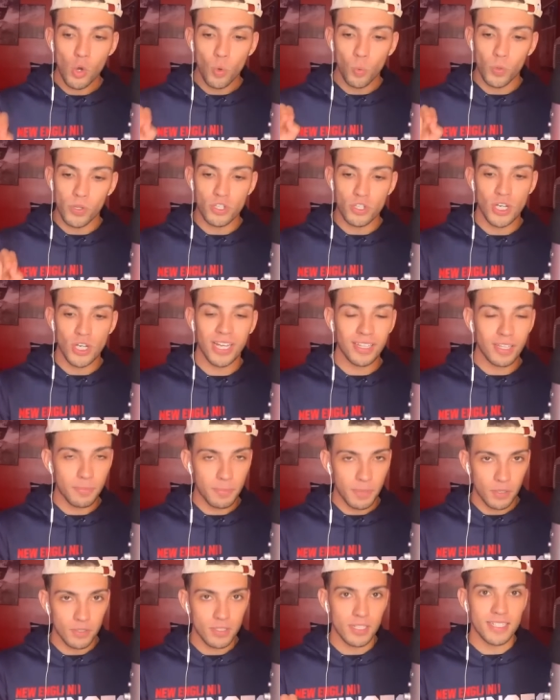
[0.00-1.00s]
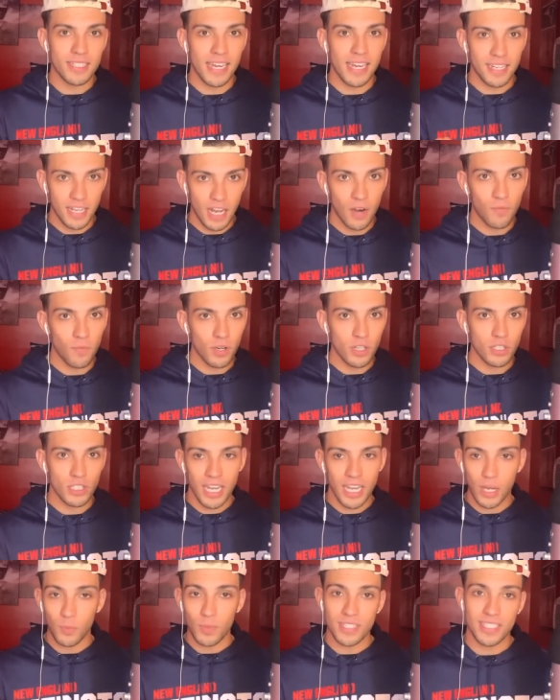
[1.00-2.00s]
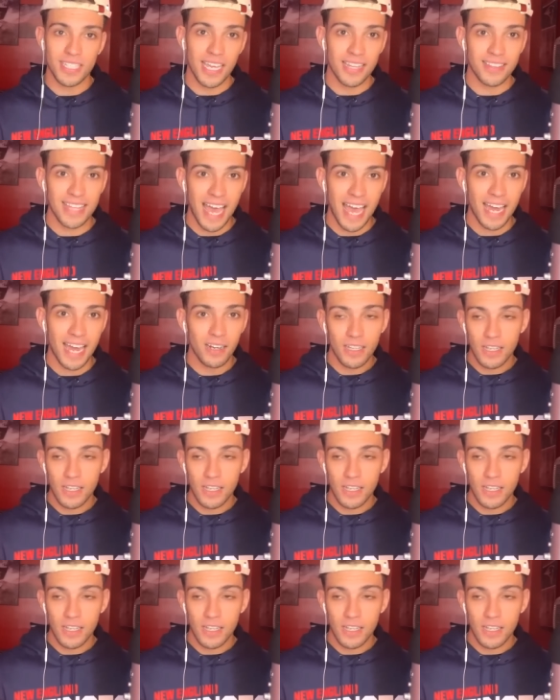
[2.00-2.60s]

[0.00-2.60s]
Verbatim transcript: with Jalen Mills in tight coverage. It was said that